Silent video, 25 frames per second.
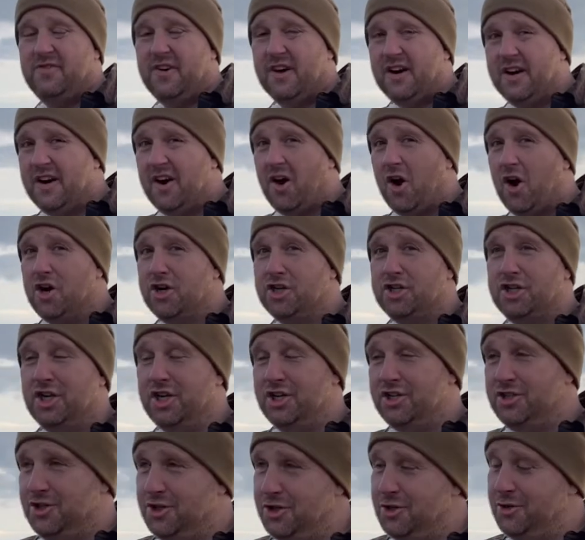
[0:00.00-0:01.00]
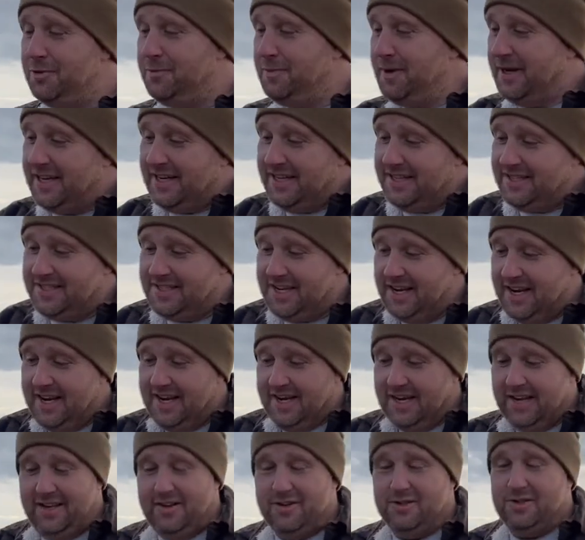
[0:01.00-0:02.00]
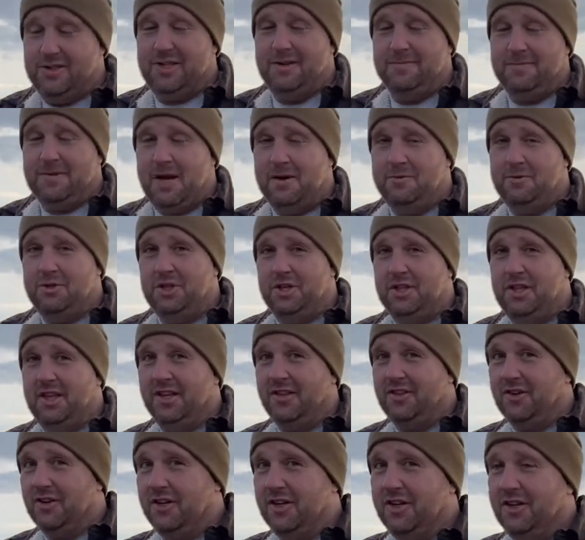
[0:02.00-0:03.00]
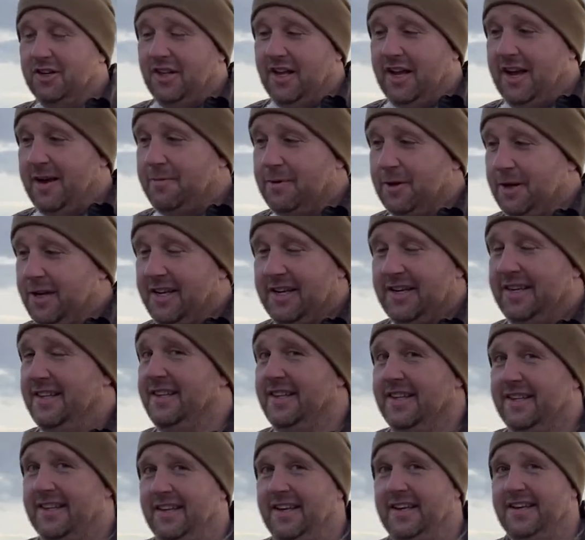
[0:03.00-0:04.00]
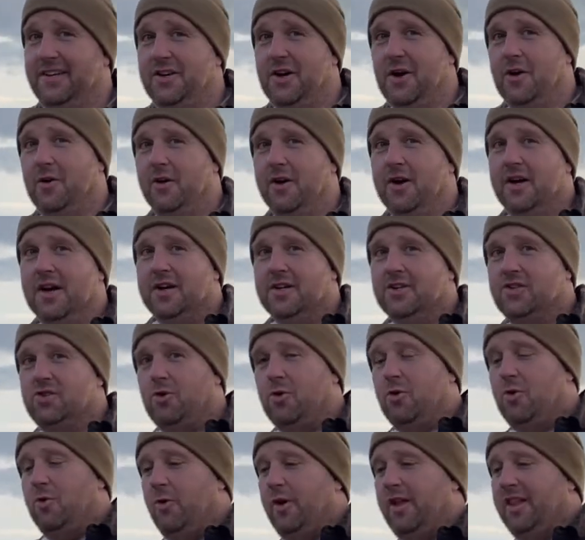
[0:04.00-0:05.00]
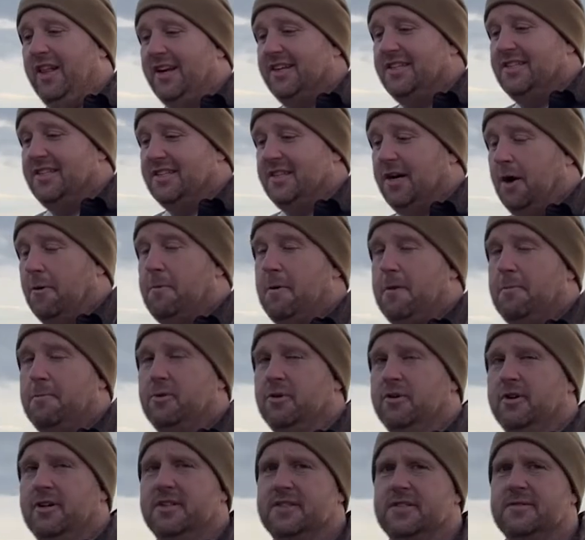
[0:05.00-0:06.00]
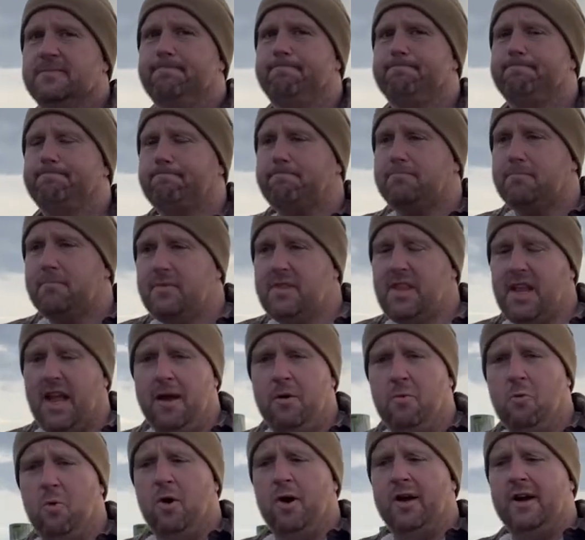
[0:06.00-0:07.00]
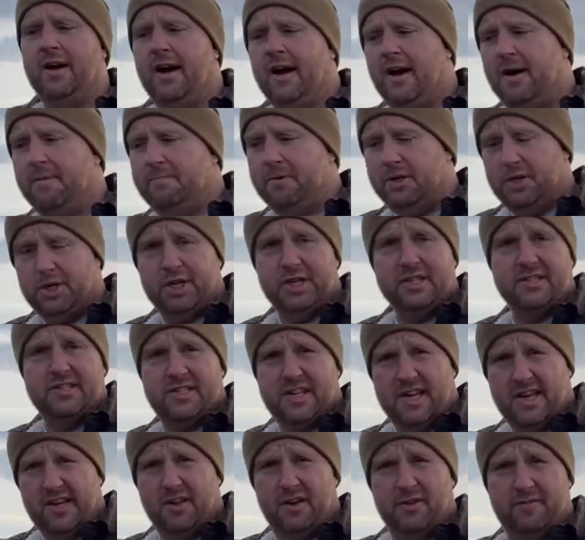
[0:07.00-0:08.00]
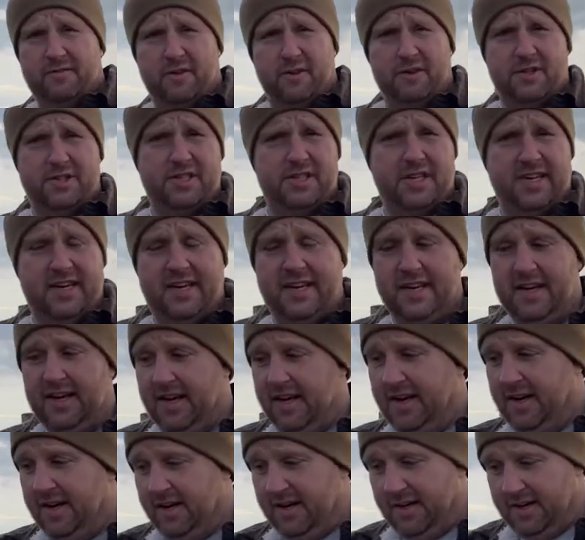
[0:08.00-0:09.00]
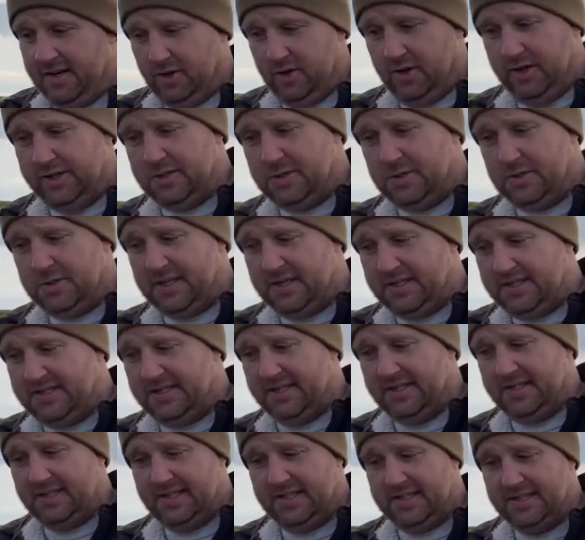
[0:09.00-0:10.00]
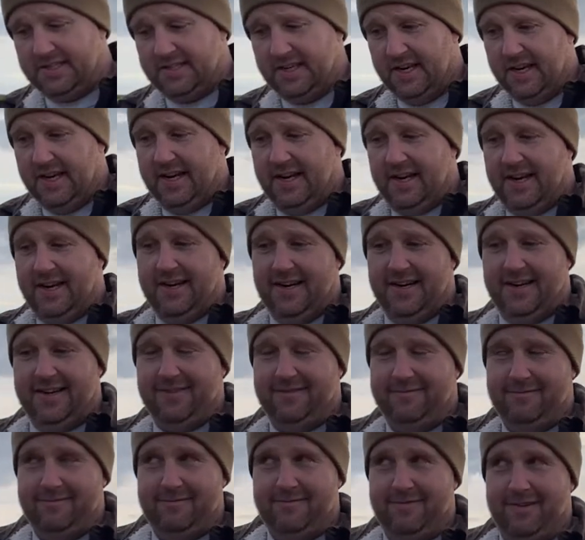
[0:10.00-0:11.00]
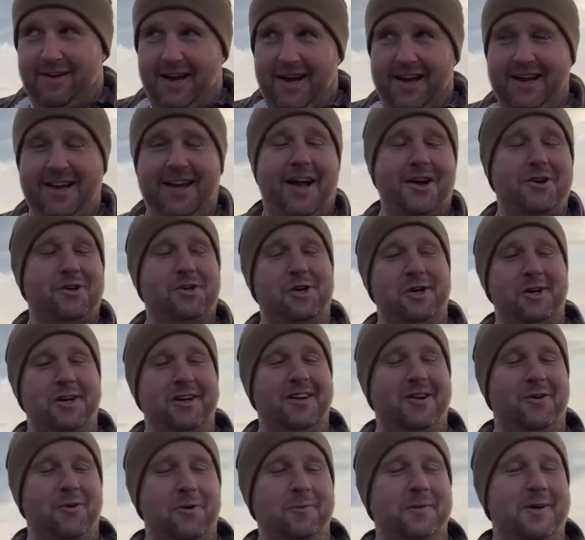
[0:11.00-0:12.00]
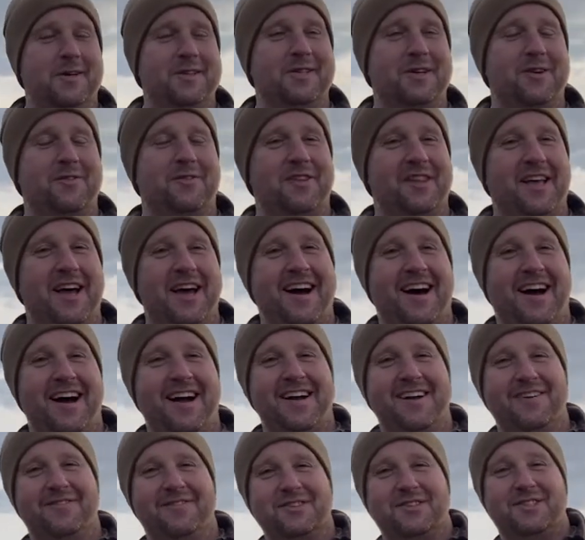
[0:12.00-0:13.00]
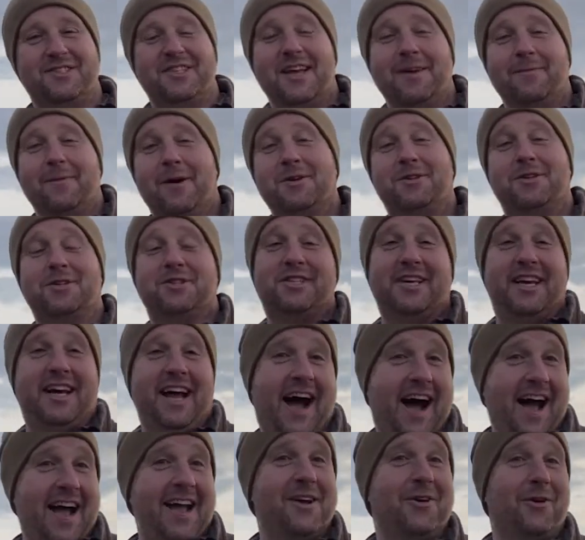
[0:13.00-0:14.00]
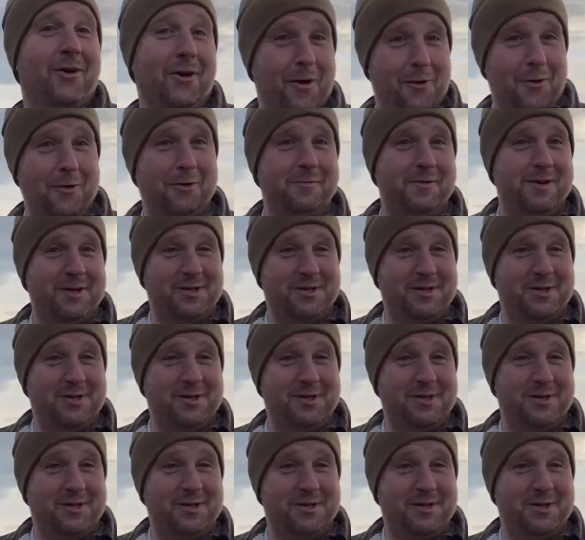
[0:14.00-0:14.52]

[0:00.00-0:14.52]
very hard to do because, you know, sometimes you think they're going to lamb or kid and then they don't. So what we like to tell people is, and what Michigan State University agrees with us in this, I shouldn't hold myself in that high of esteem. I should say I agree with